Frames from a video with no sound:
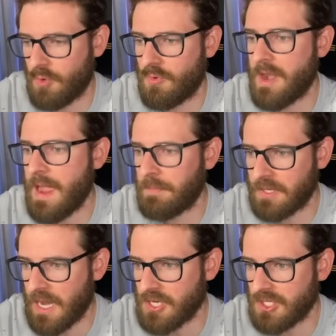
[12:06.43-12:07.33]
CRUD
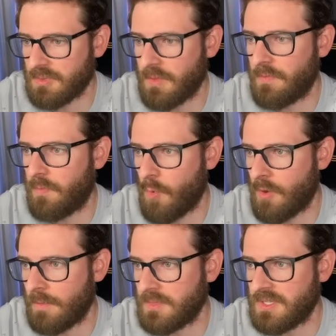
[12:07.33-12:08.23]
applications with
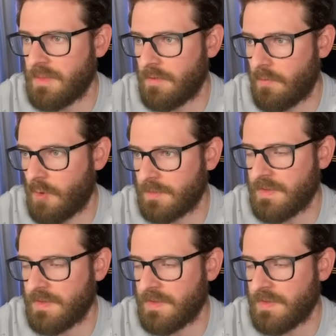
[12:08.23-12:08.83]
forms, submit forms,